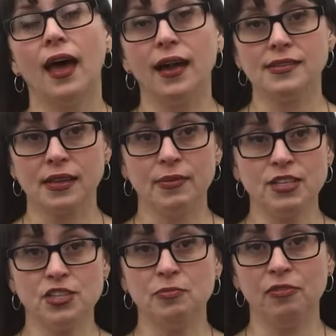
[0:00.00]
As I
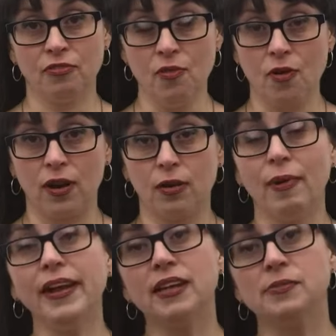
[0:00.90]
mentioned before,
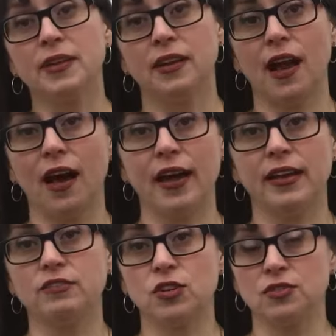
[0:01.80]
my husband and I
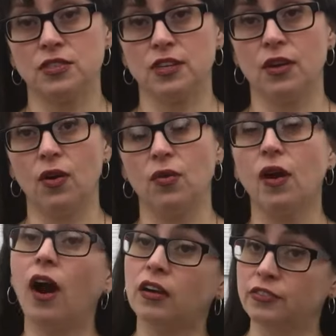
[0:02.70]
have chosen to go
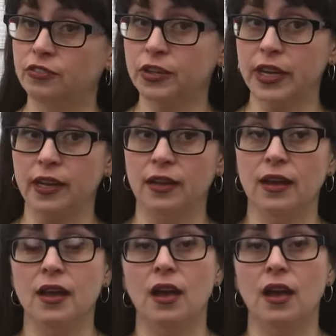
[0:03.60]
car-free